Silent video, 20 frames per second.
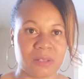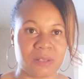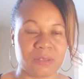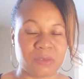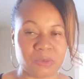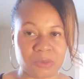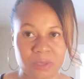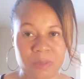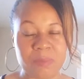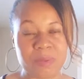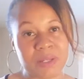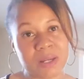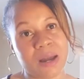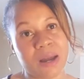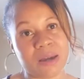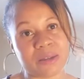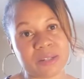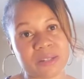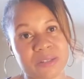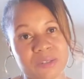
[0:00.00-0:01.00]
You can be
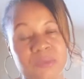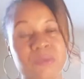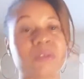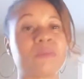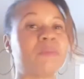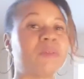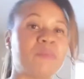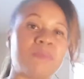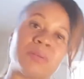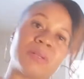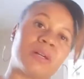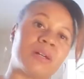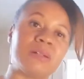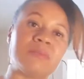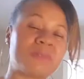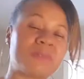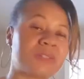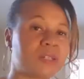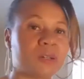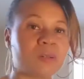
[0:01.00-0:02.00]
honest, you can be
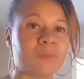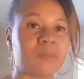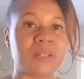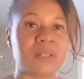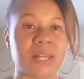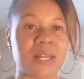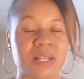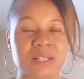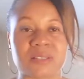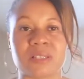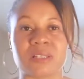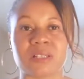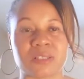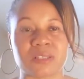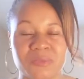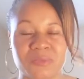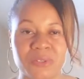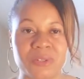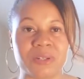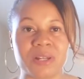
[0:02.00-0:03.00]
blunt, but don't be nasty because
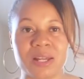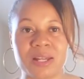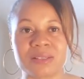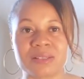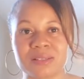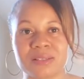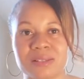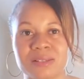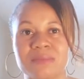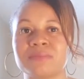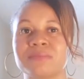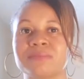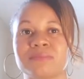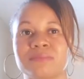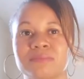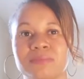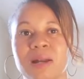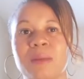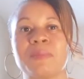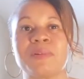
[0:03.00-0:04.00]
if you're nasty,
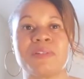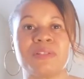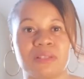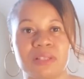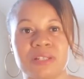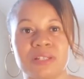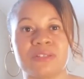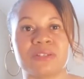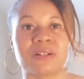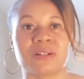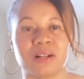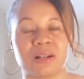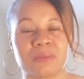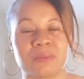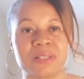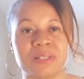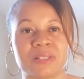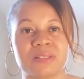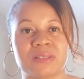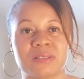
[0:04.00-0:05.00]
I'm going to delete your
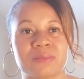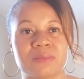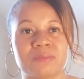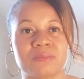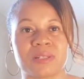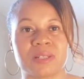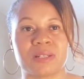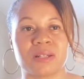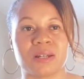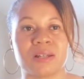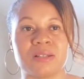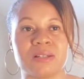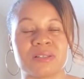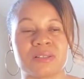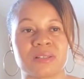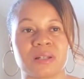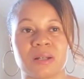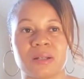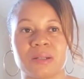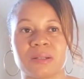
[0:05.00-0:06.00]
comments
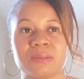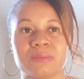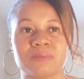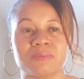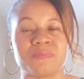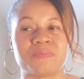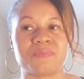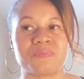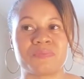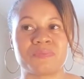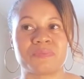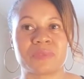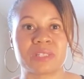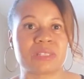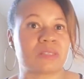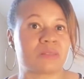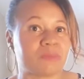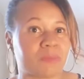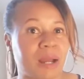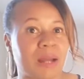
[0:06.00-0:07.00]
because um,
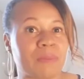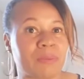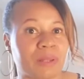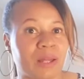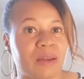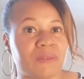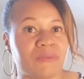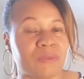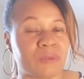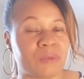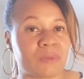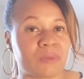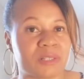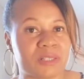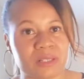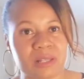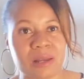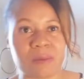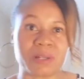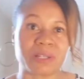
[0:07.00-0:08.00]
this is my platform.
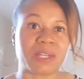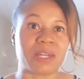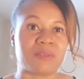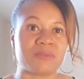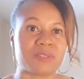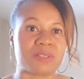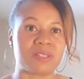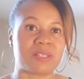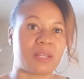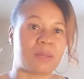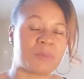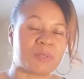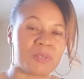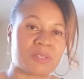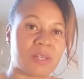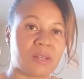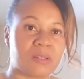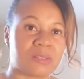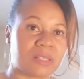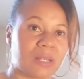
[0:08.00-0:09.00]
Isn't that what Kevin Samuels
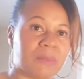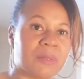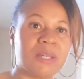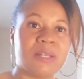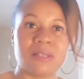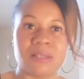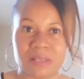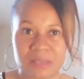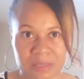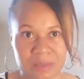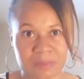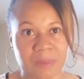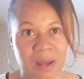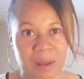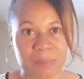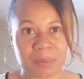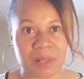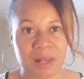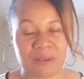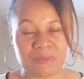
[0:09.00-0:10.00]
say all the time? This is
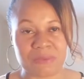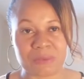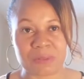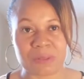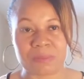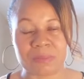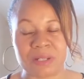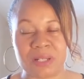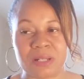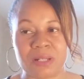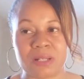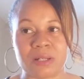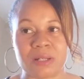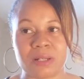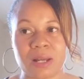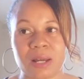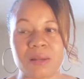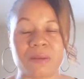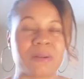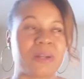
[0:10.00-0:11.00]
my platform.
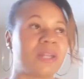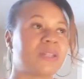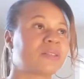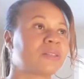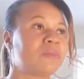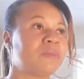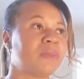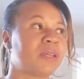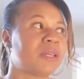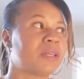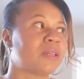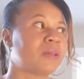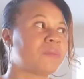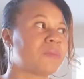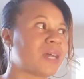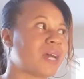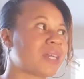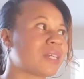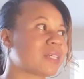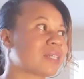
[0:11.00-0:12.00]
I don't hate the man.
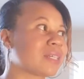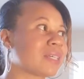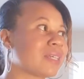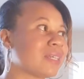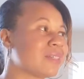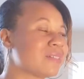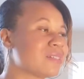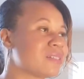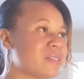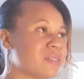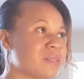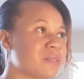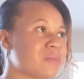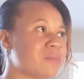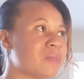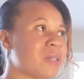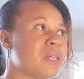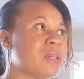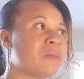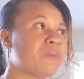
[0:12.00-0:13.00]
I'm not against
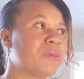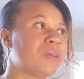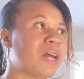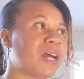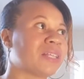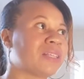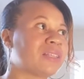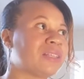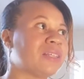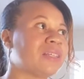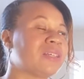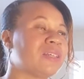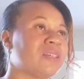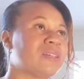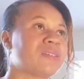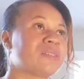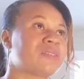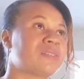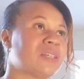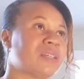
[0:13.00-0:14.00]
him, but I think he
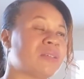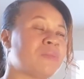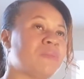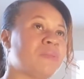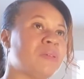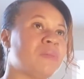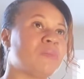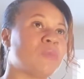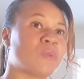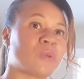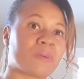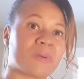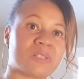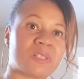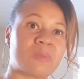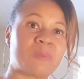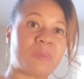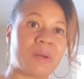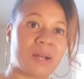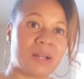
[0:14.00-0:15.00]
could stand to be more
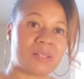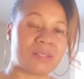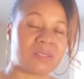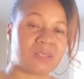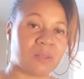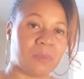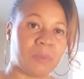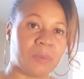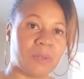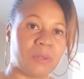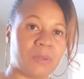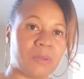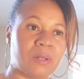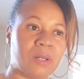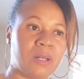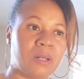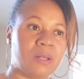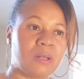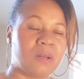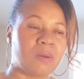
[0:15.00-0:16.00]

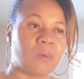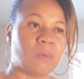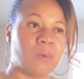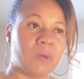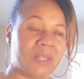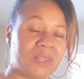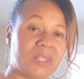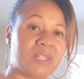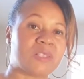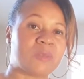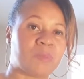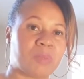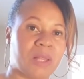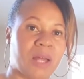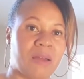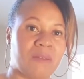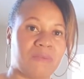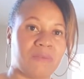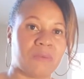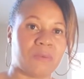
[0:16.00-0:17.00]
responsible with his
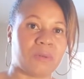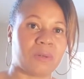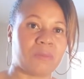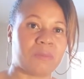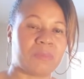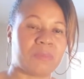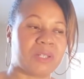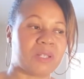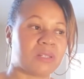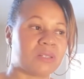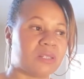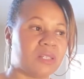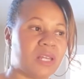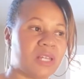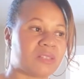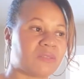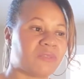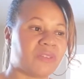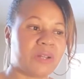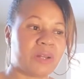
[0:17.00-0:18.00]
platform because he
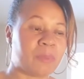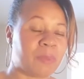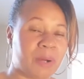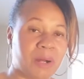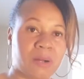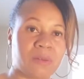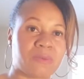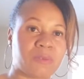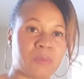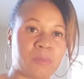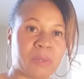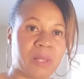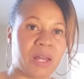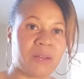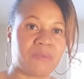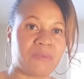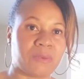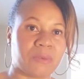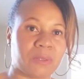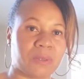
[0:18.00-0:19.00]
has a very powerful
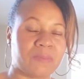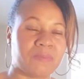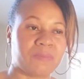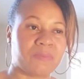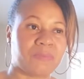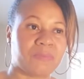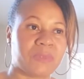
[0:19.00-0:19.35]
platform.